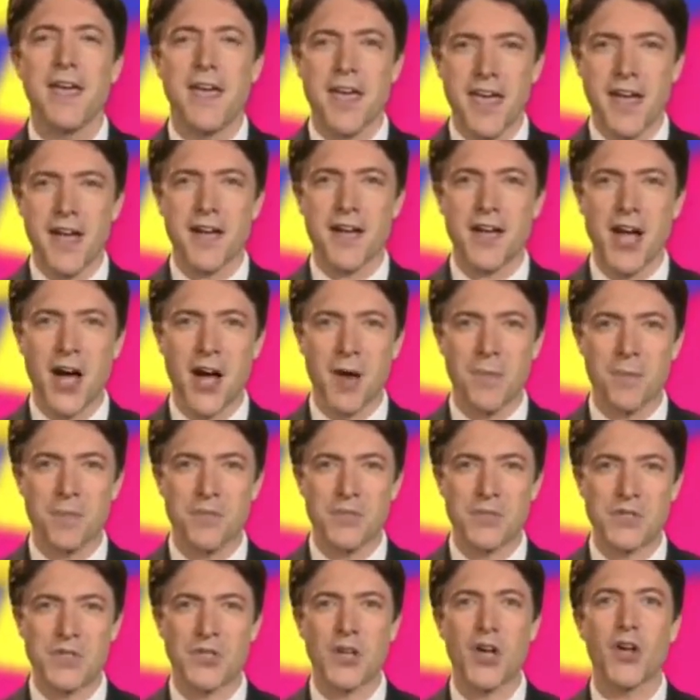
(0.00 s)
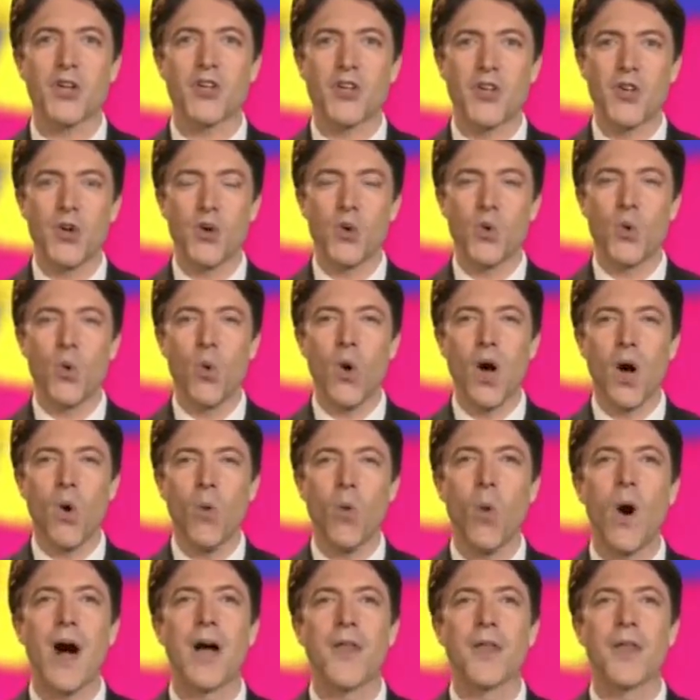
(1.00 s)
Here comes
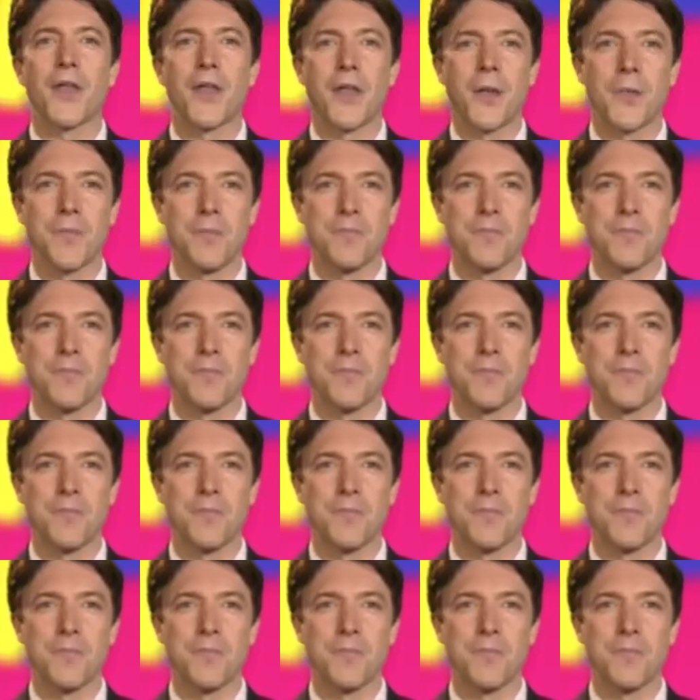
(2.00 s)
Q1.